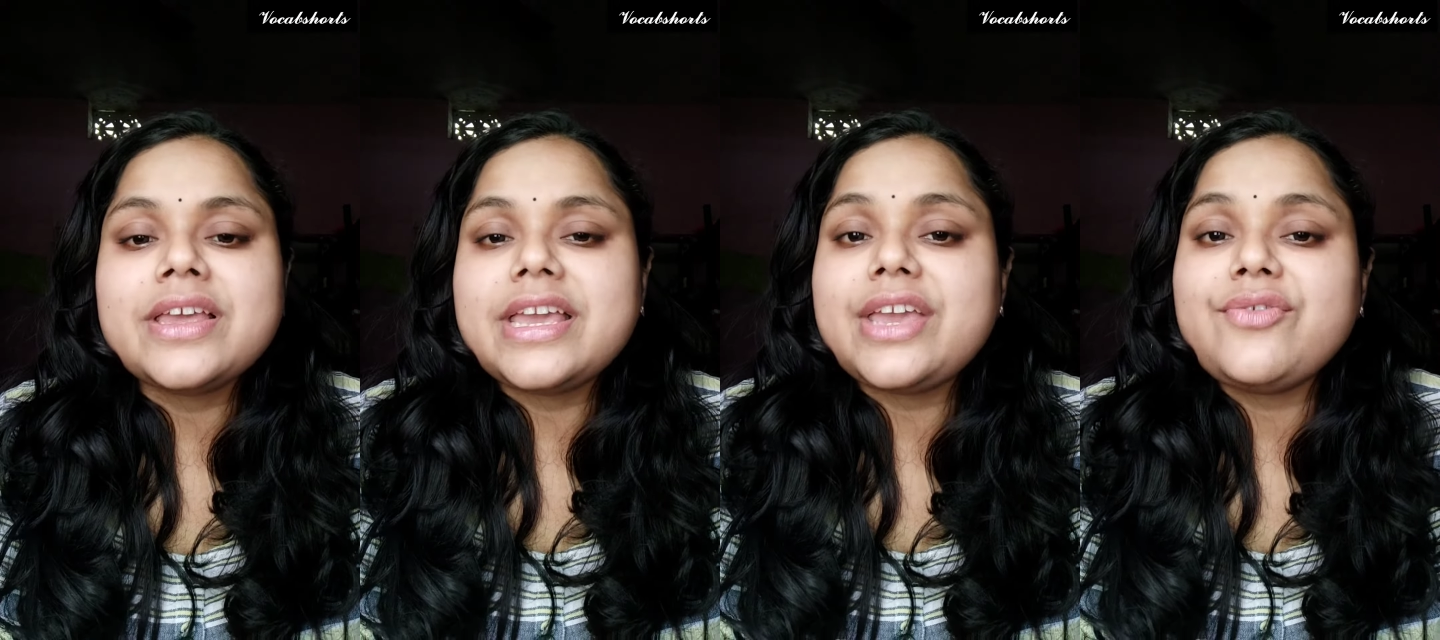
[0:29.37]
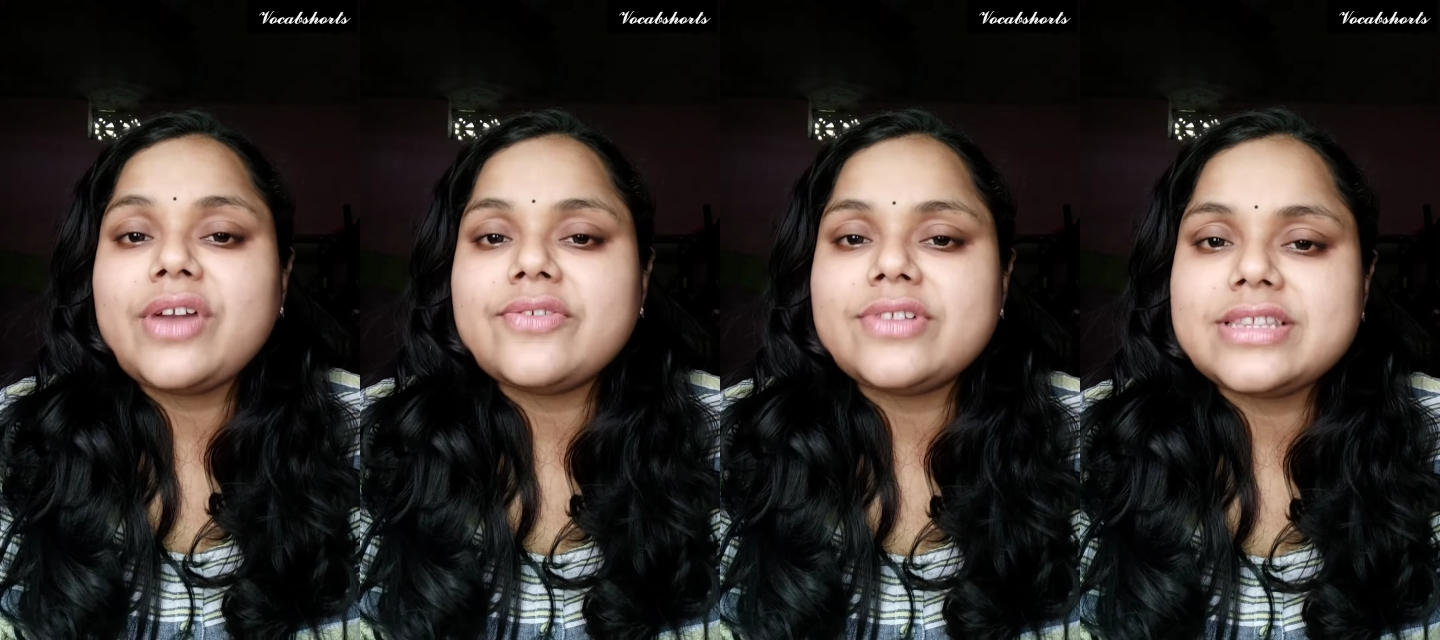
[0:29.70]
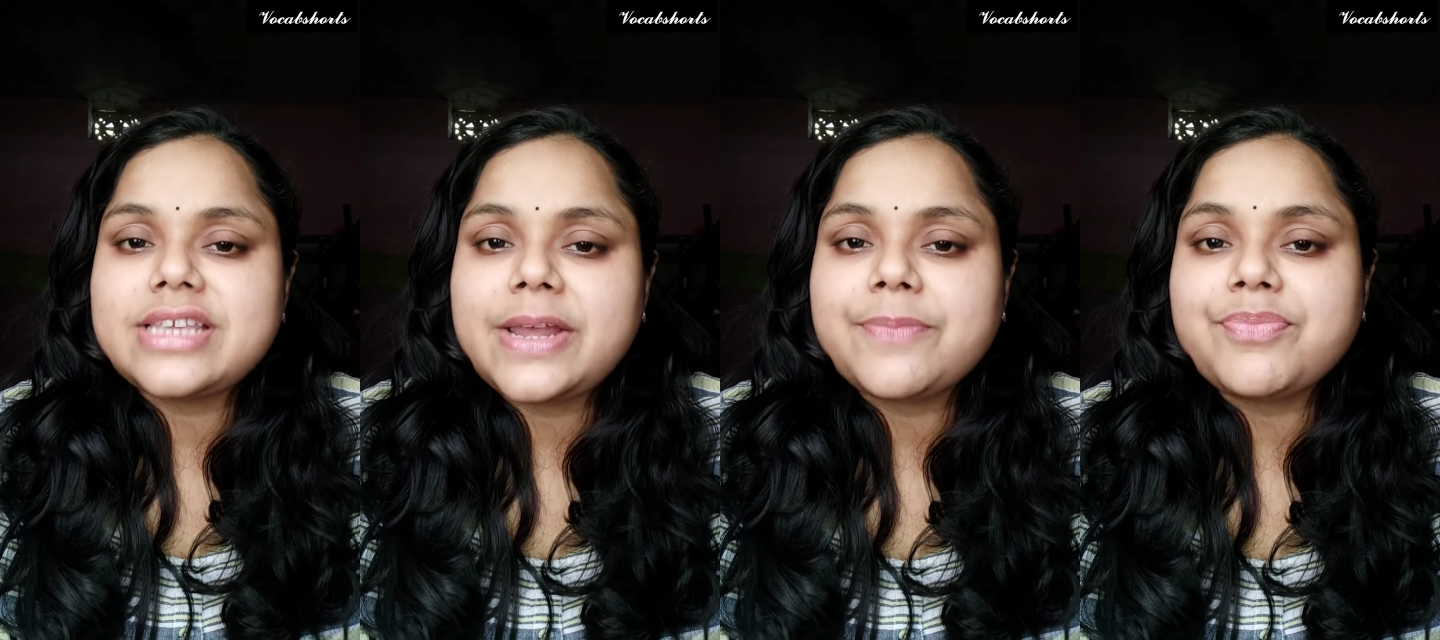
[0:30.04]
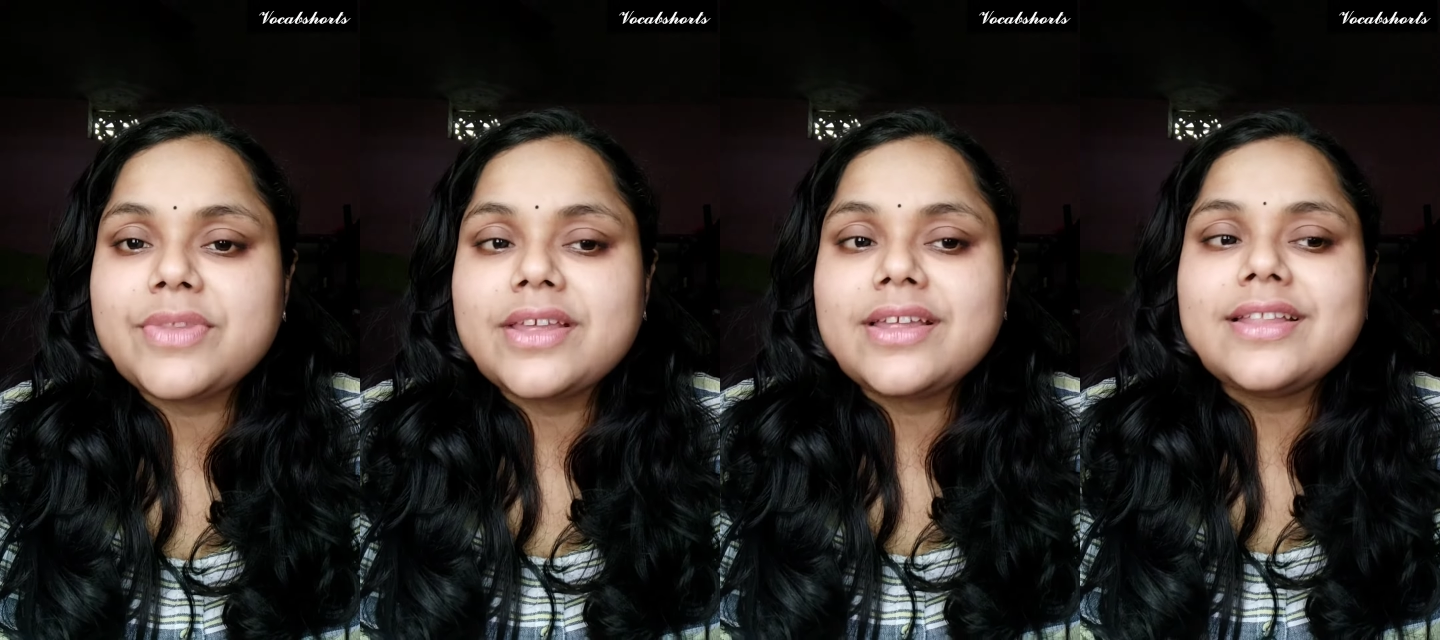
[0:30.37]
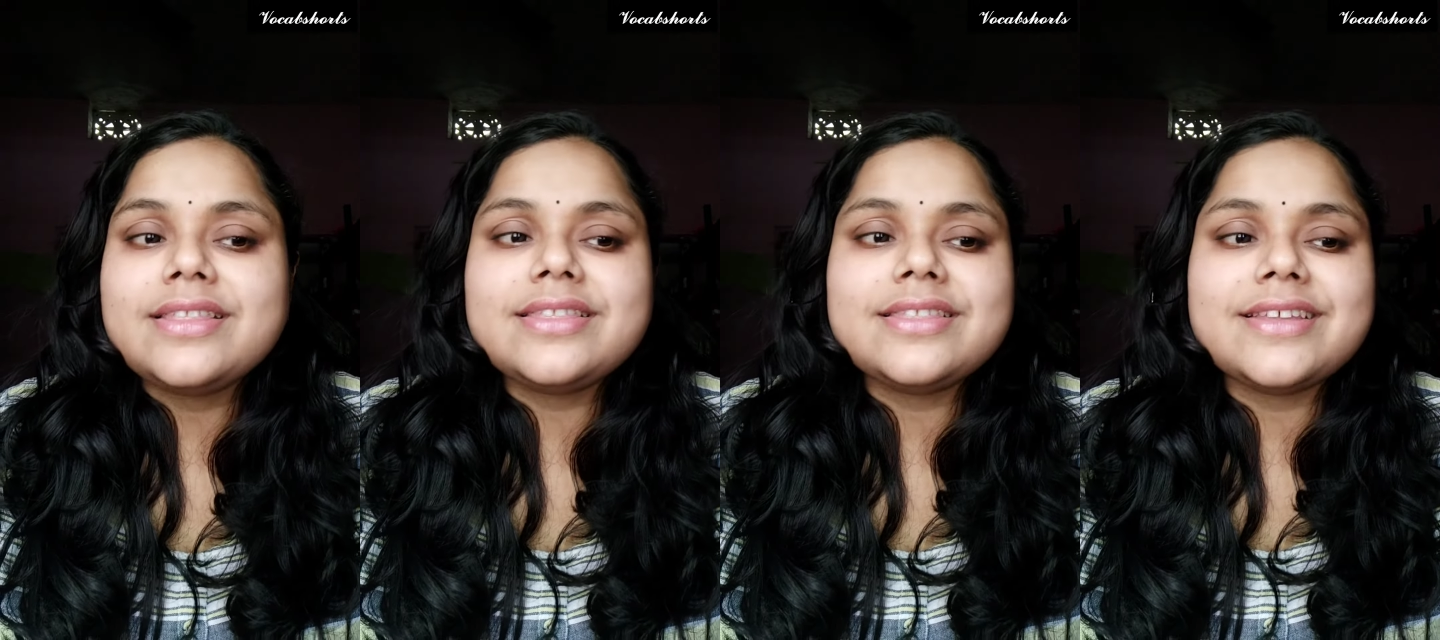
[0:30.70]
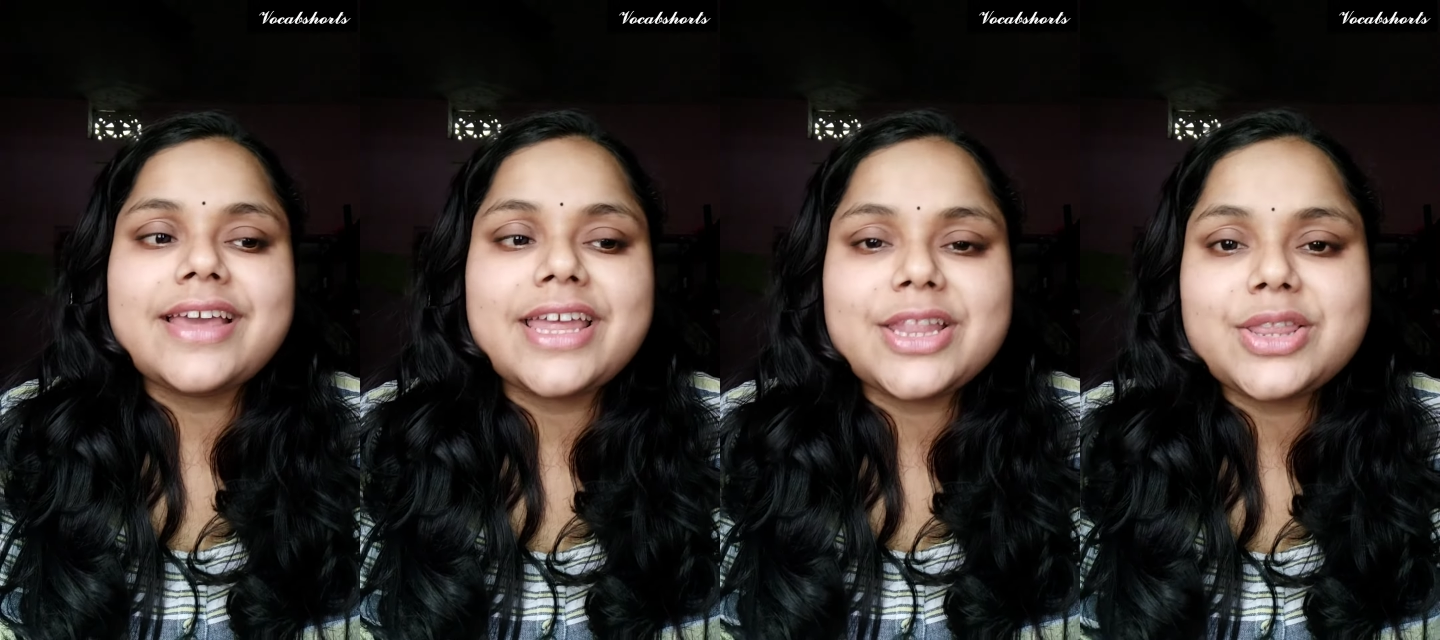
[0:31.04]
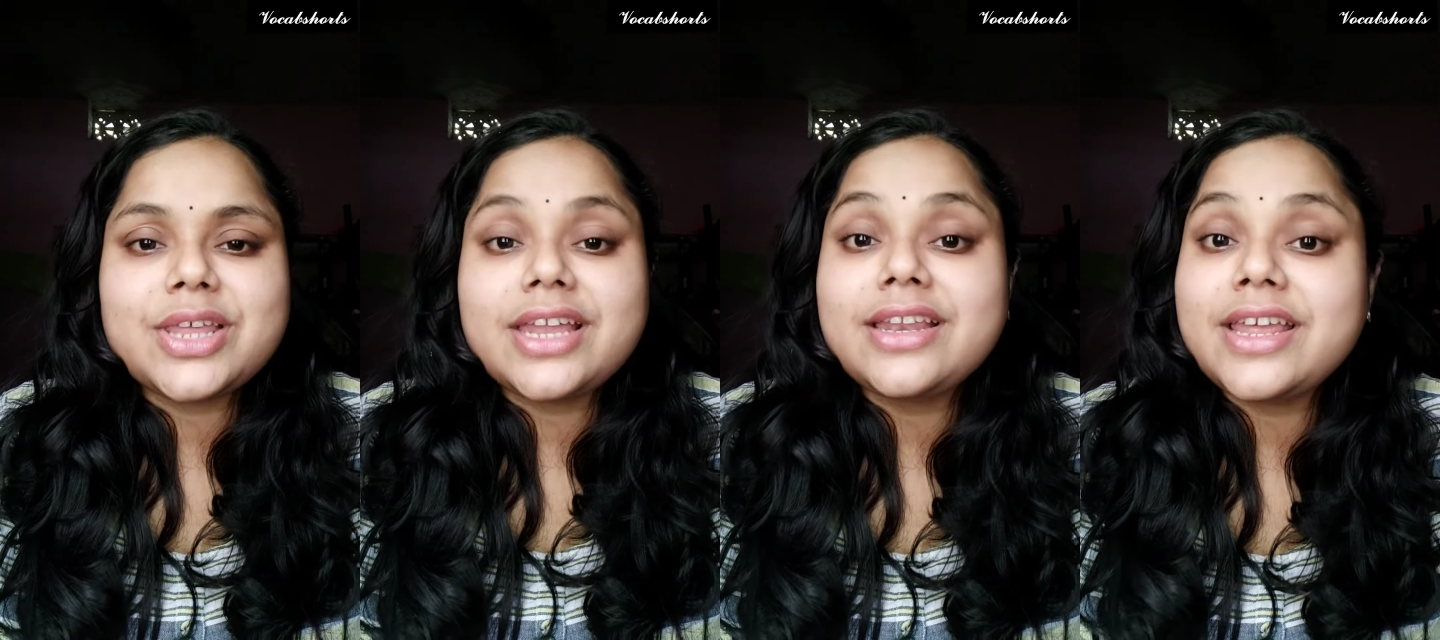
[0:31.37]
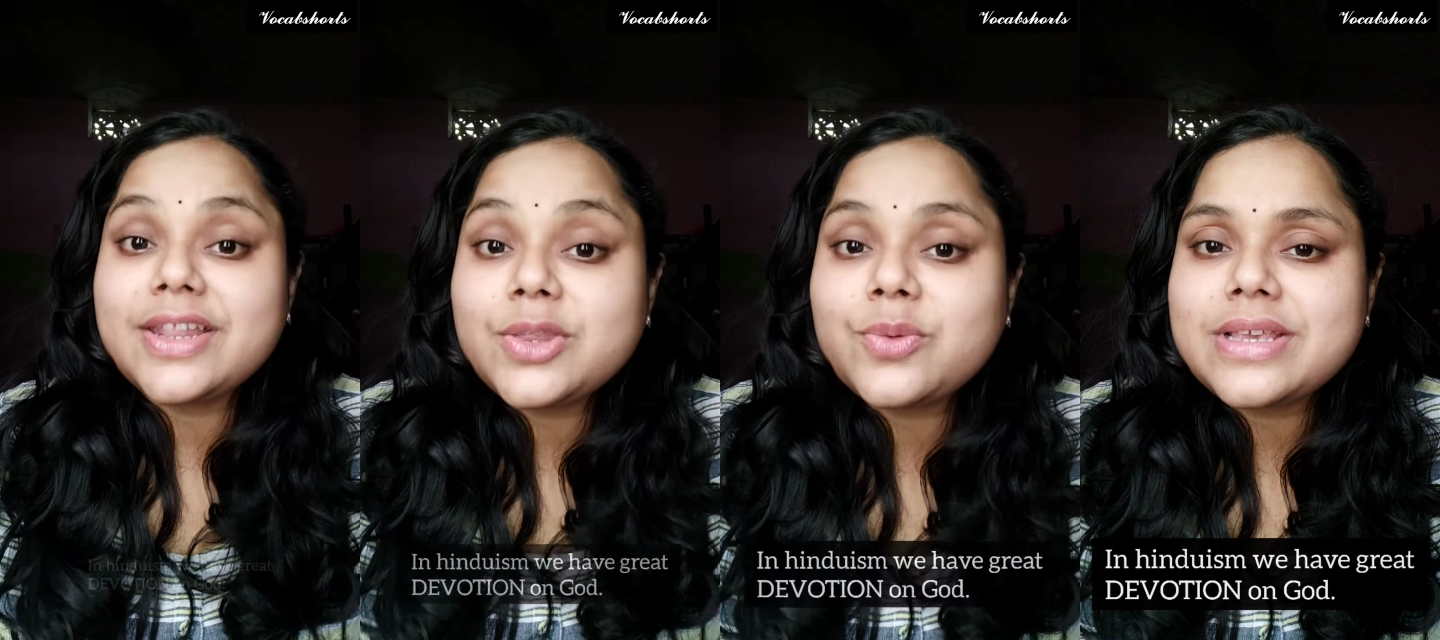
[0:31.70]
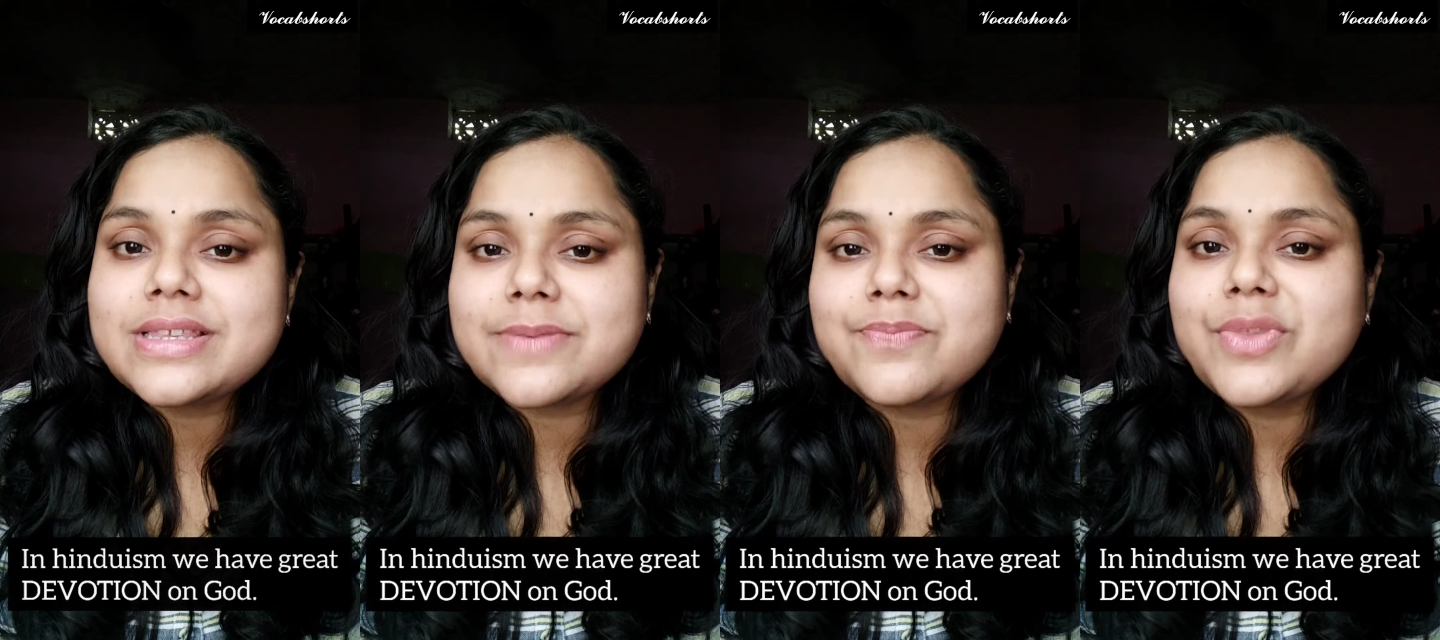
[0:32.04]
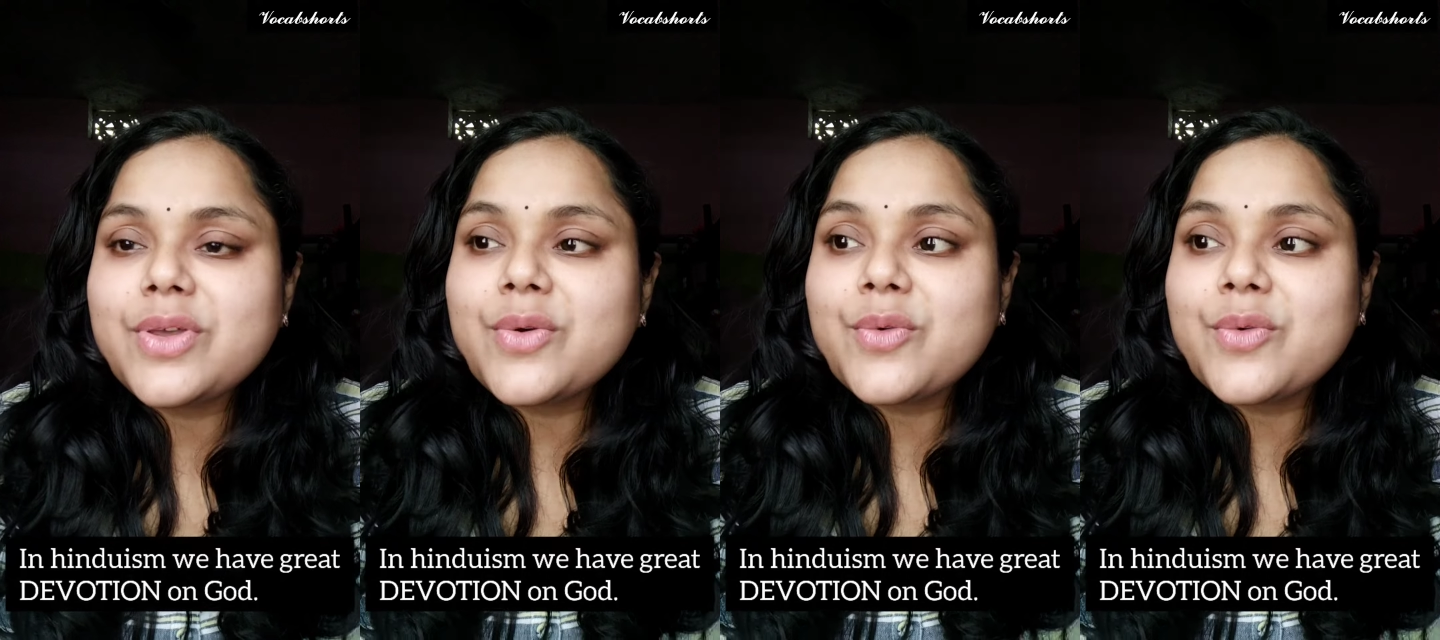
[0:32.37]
If I will say, in Hinduism,